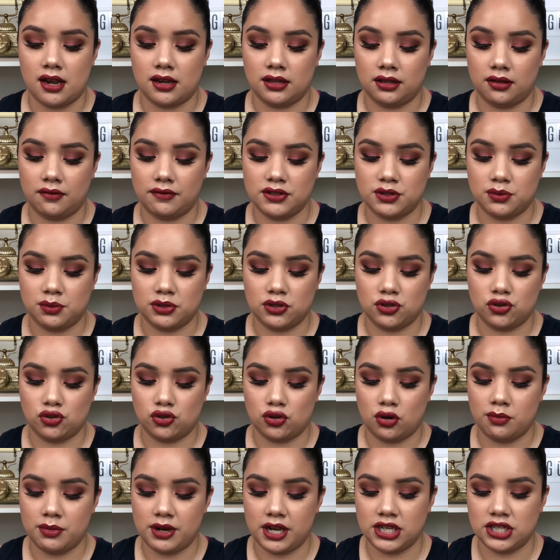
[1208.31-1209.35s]
I love this one
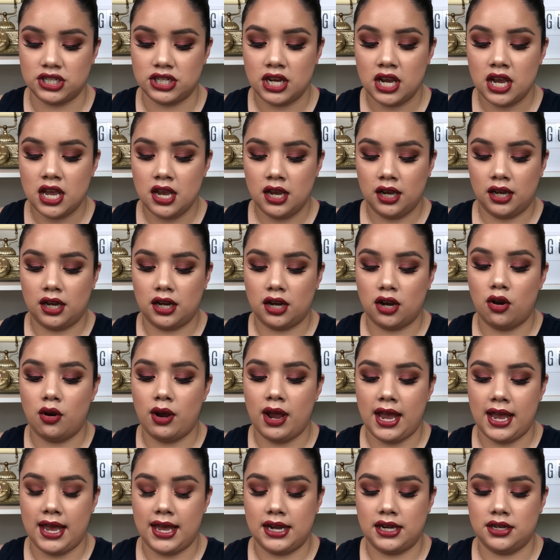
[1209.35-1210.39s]
so much. I'm gonna go
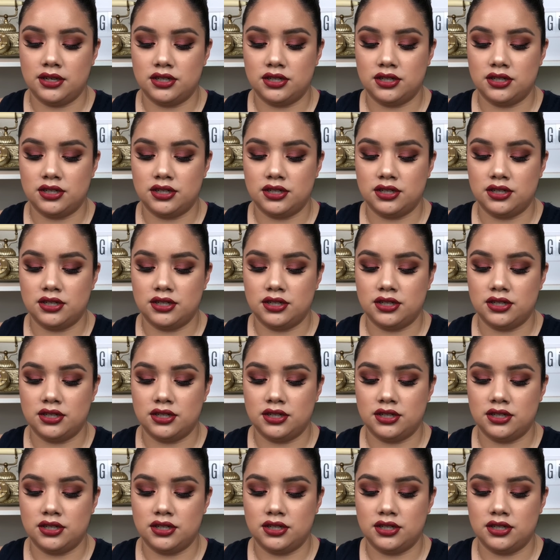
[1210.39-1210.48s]
ahead